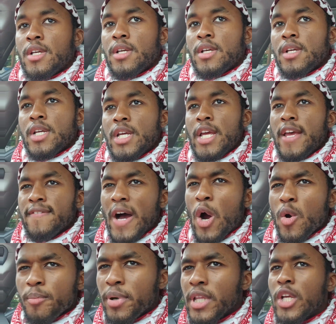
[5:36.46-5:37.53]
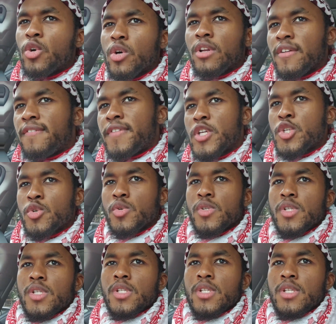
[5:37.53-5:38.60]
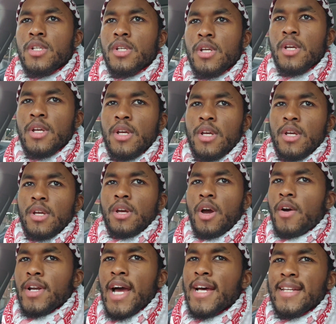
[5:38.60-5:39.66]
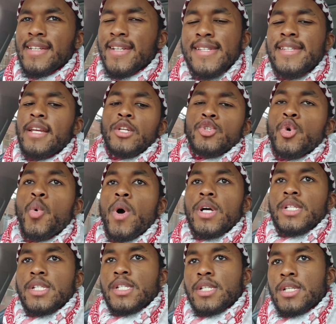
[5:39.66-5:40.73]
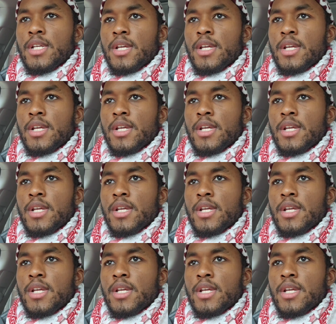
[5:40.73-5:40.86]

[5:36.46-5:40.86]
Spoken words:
if our political officials are not listening to us,